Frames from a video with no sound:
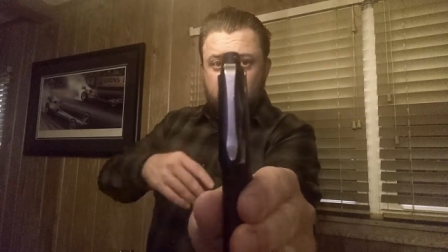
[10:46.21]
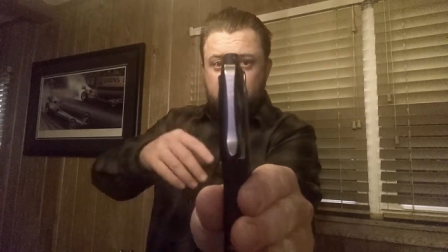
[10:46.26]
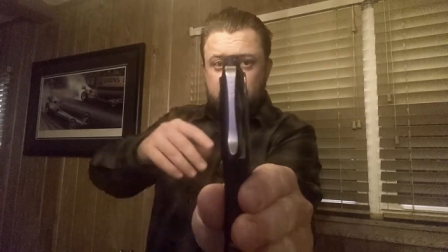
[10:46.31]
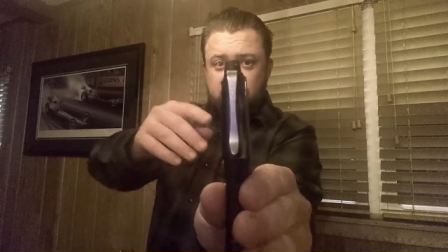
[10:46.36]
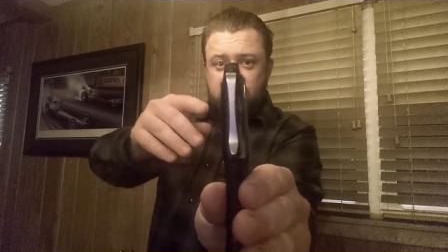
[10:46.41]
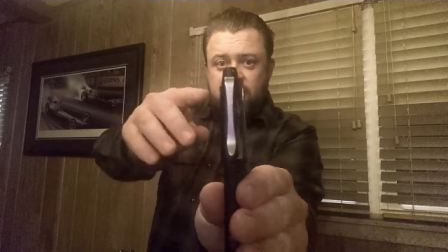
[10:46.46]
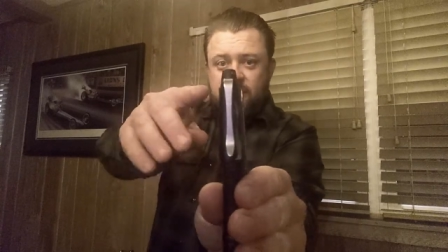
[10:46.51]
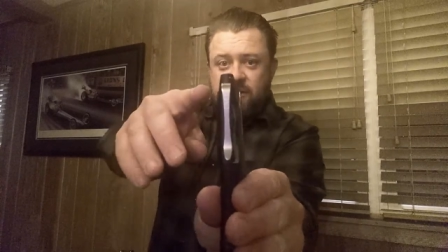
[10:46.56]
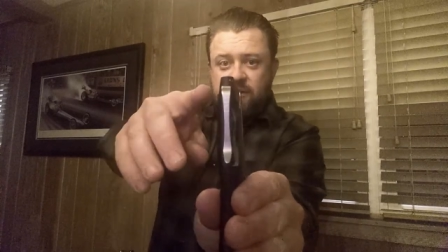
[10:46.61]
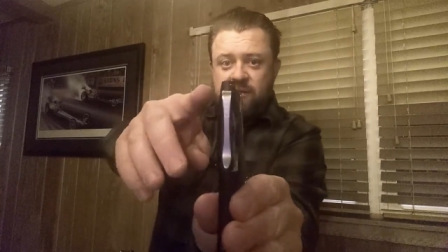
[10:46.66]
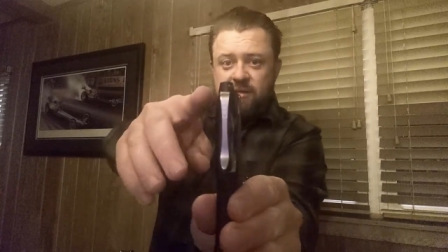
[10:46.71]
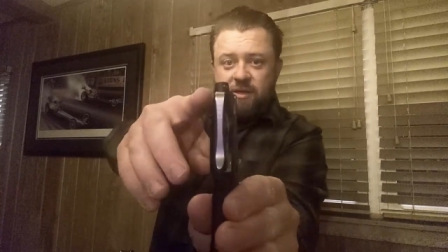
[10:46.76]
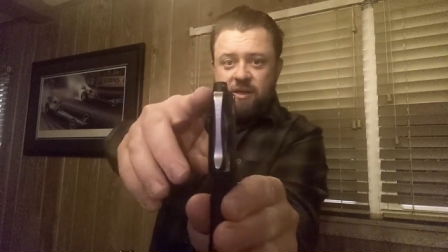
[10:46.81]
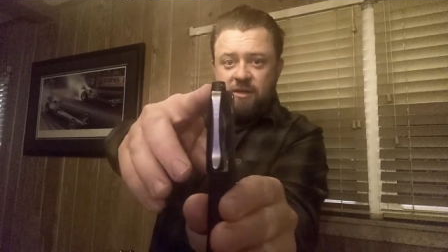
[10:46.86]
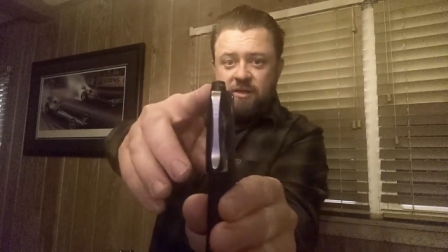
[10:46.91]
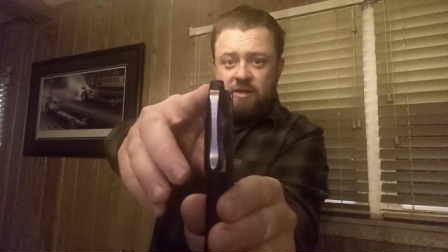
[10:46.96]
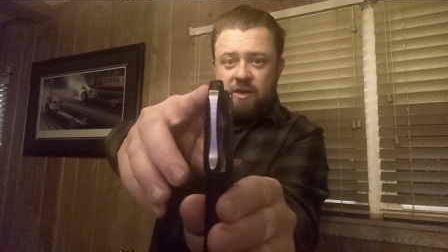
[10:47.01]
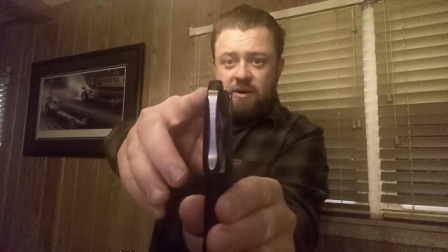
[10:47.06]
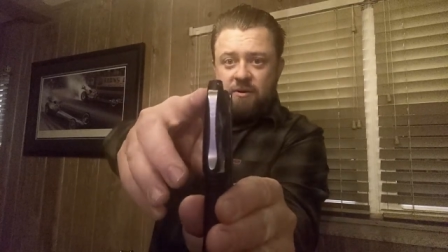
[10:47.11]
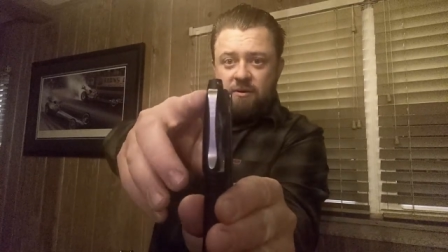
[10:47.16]
You can see it
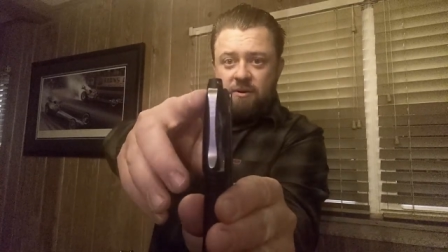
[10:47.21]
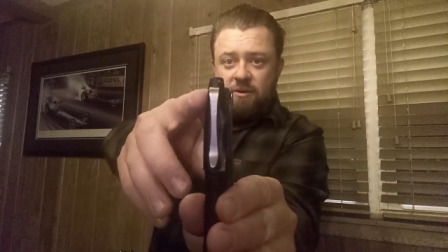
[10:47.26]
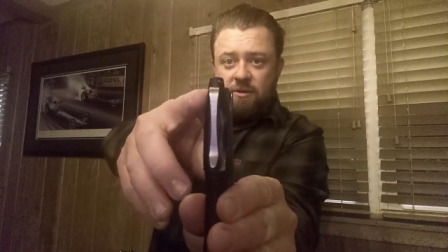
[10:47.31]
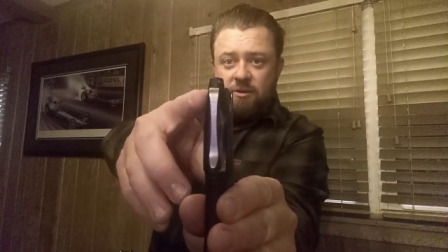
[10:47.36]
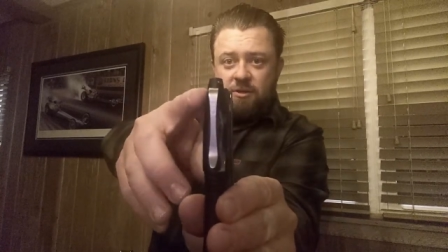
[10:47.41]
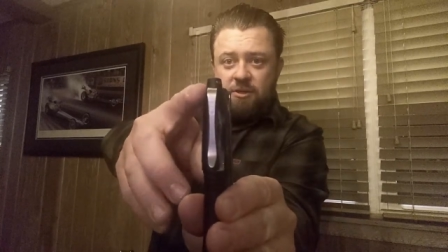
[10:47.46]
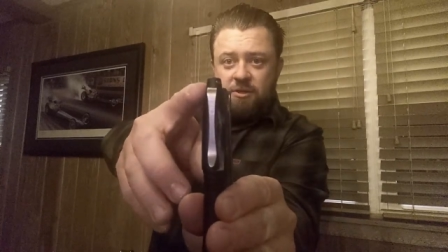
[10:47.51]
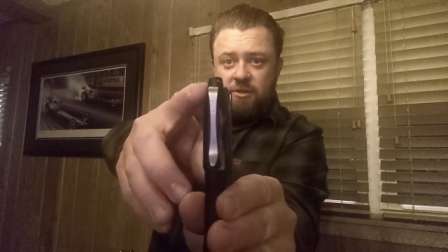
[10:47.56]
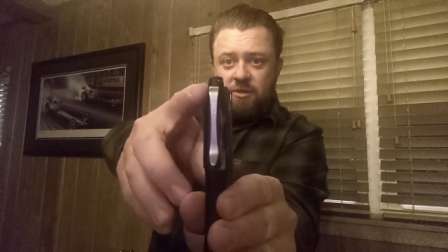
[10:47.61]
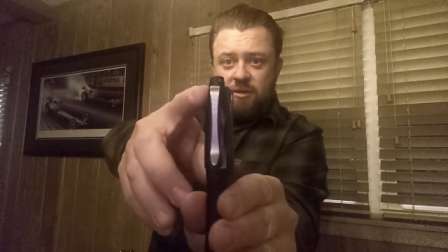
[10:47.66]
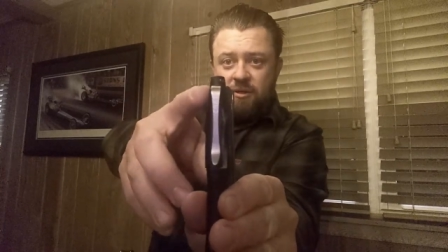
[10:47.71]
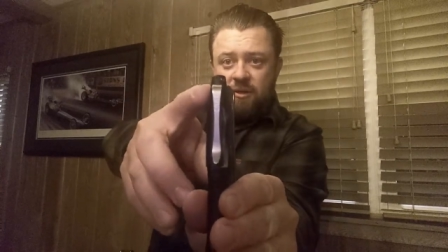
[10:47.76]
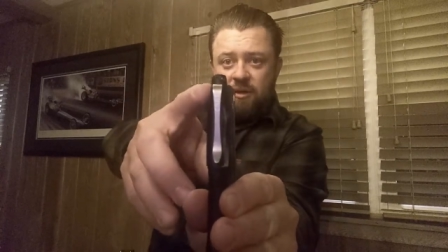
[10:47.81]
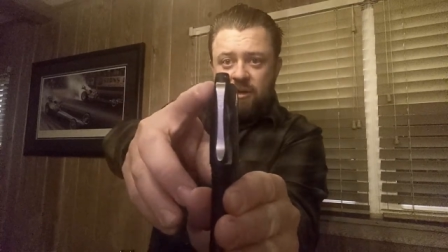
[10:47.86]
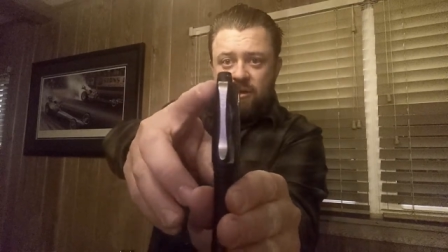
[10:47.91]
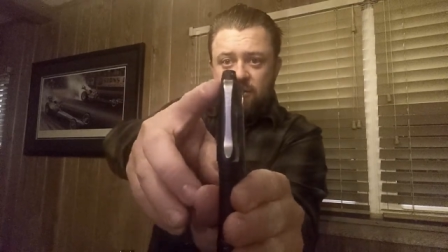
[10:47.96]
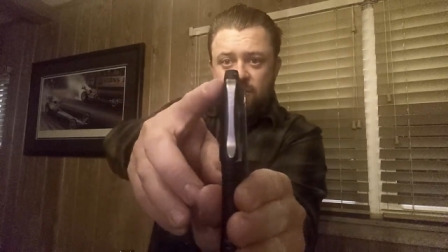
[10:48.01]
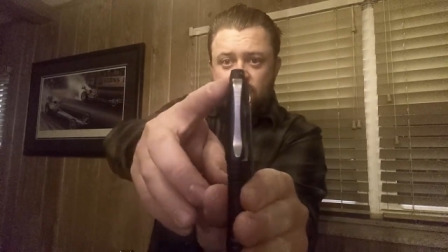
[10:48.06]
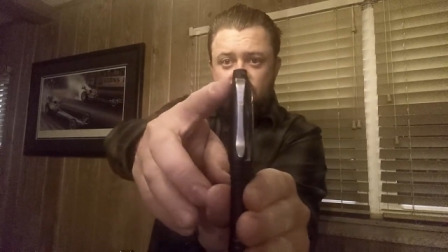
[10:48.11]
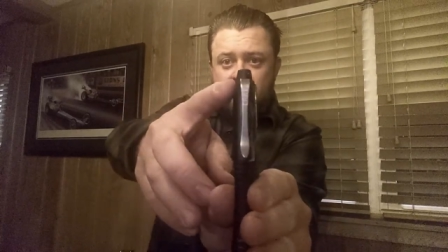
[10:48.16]
sticks out just a
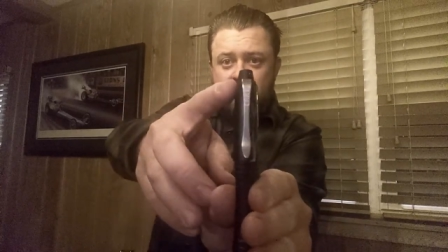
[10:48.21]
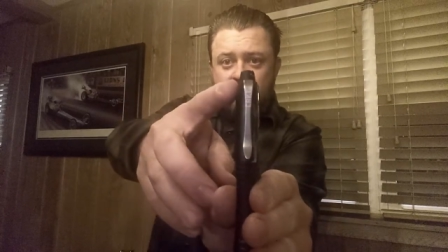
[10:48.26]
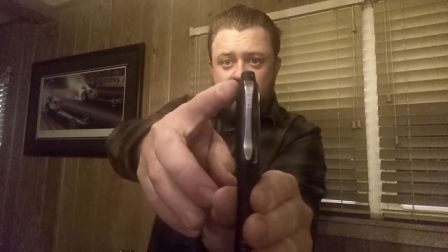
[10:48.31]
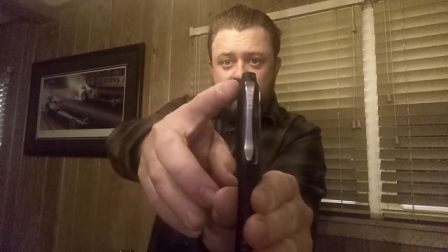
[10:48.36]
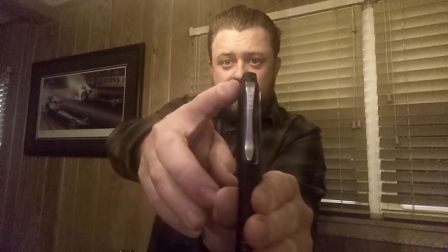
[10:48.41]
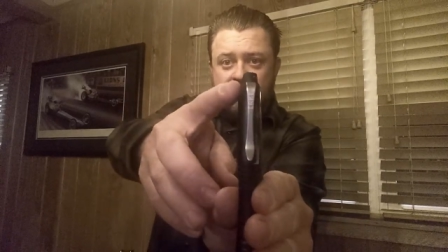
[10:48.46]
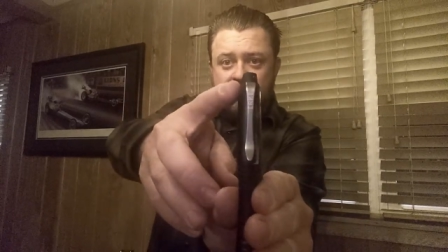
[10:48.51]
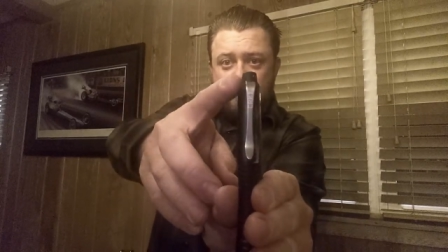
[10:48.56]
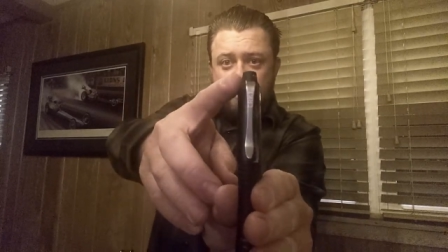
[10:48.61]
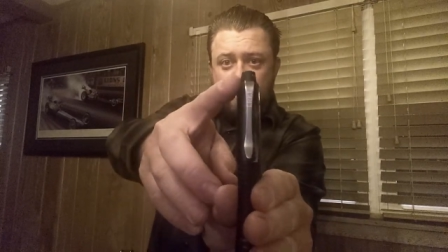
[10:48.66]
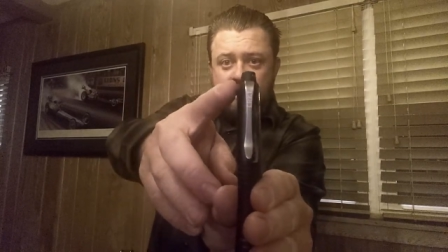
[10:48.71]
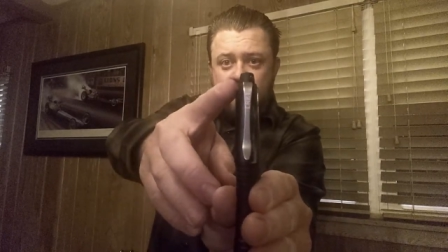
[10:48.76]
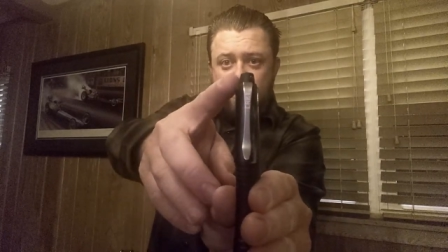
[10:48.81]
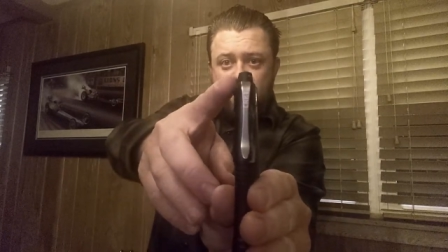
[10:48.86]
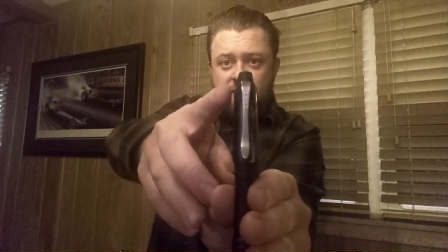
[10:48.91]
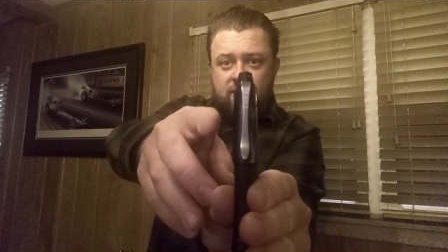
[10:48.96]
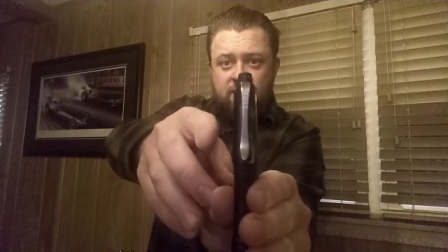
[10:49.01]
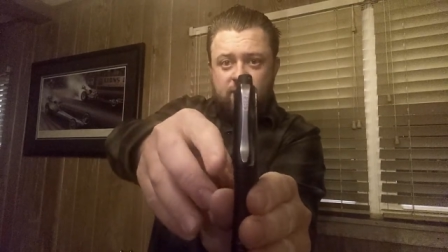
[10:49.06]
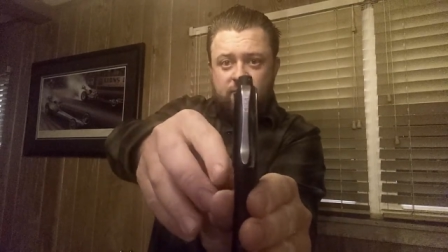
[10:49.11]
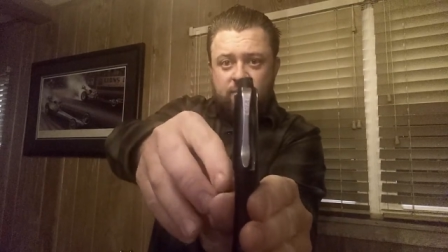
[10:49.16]
little bit right
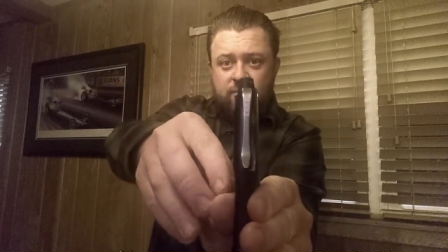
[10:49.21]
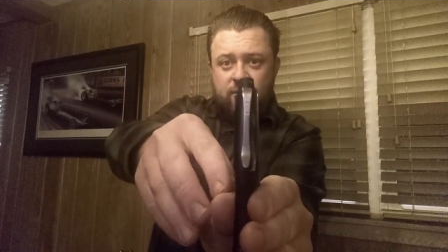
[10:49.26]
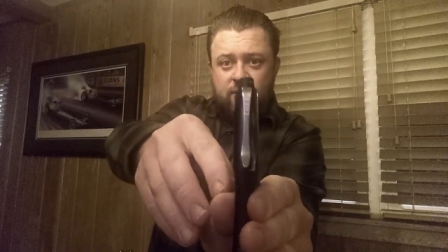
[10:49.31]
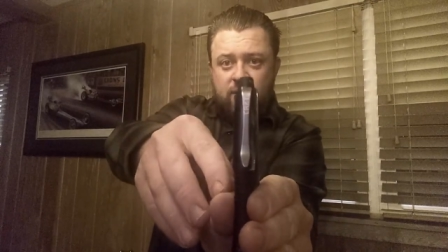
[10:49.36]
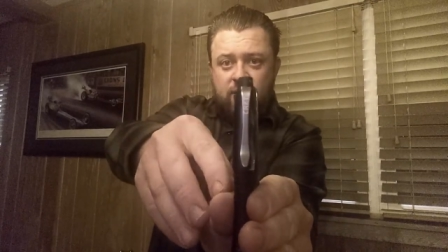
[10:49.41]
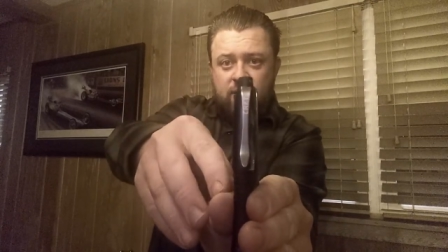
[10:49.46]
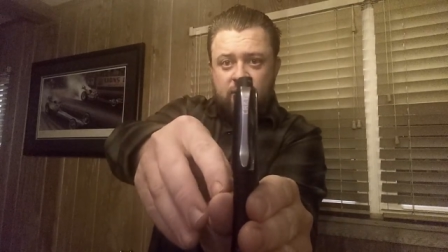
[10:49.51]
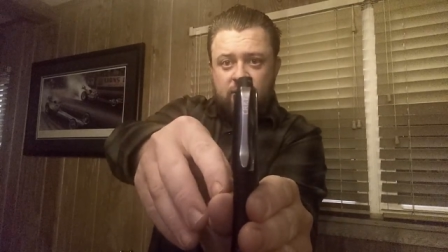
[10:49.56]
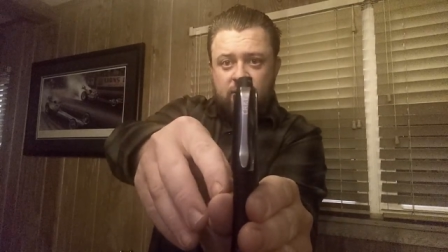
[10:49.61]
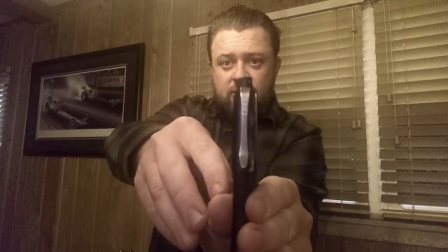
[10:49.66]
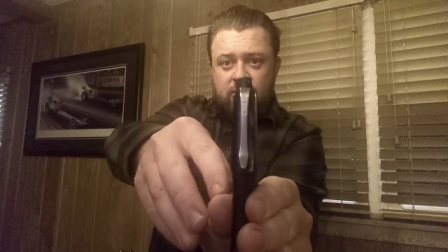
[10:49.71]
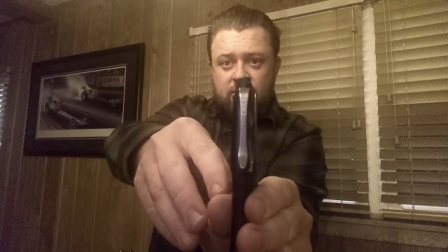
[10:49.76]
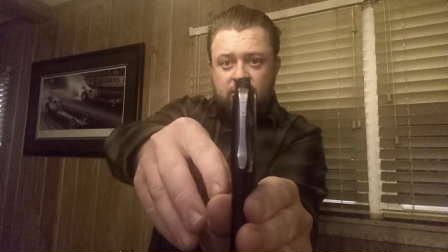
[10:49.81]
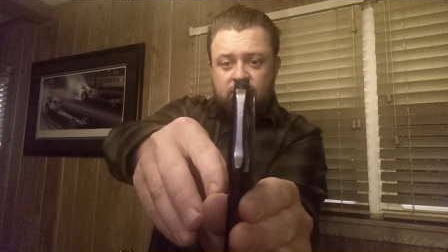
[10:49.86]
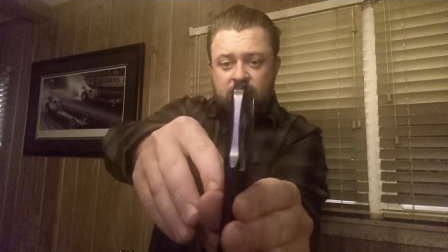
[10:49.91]
there, but